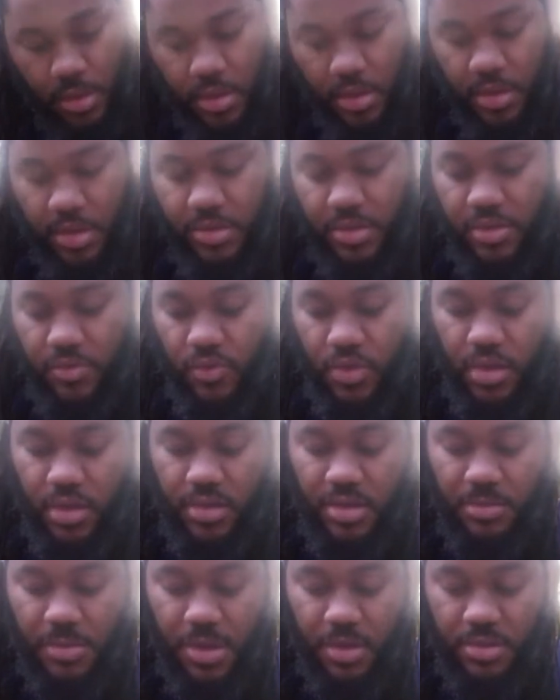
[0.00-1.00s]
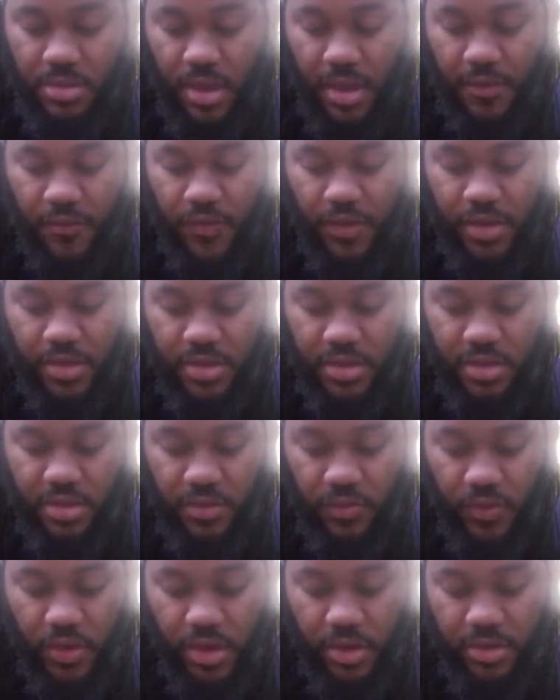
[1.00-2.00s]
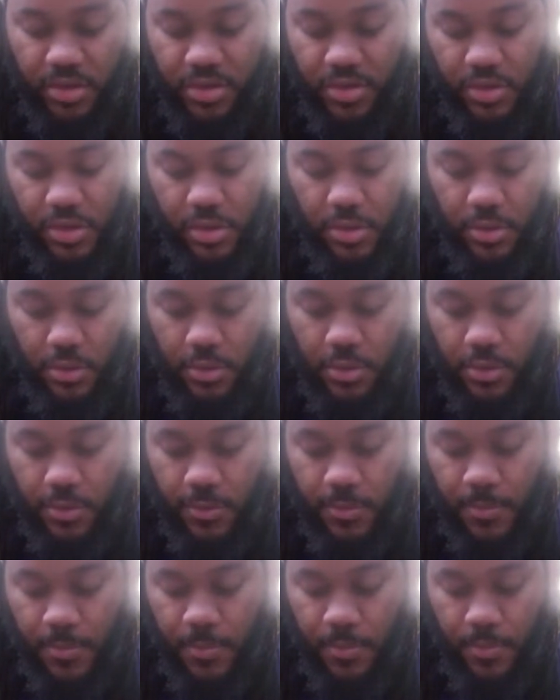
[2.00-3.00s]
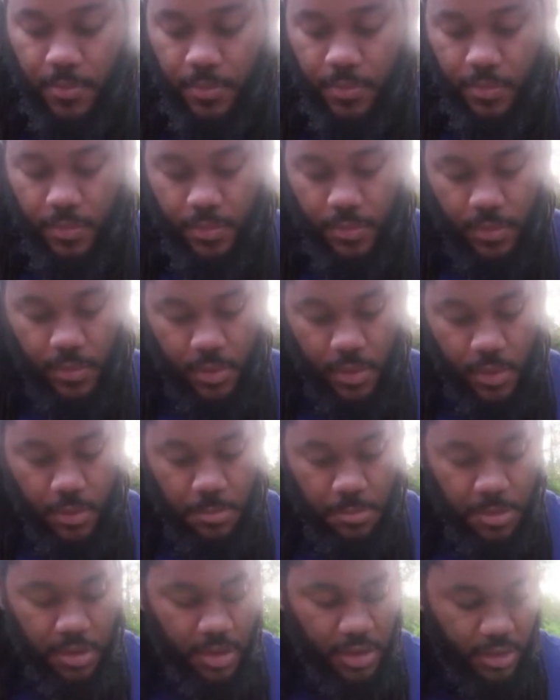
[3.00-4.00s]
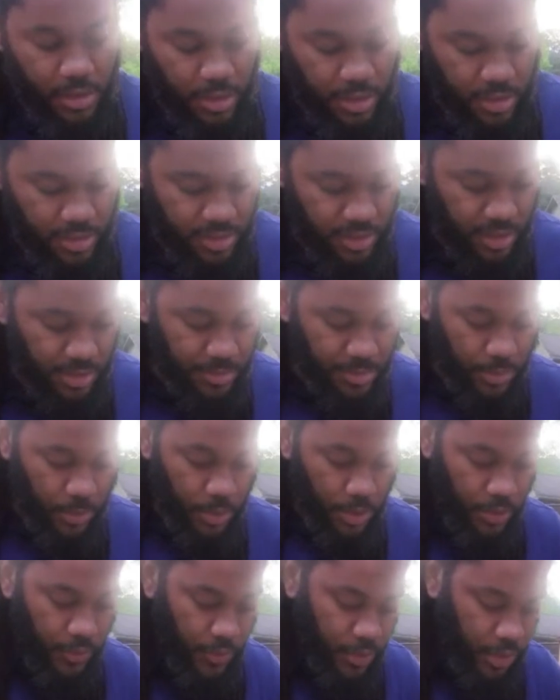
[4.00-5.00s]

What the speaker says: because it really smells like fish. It's very strong, but it seems to work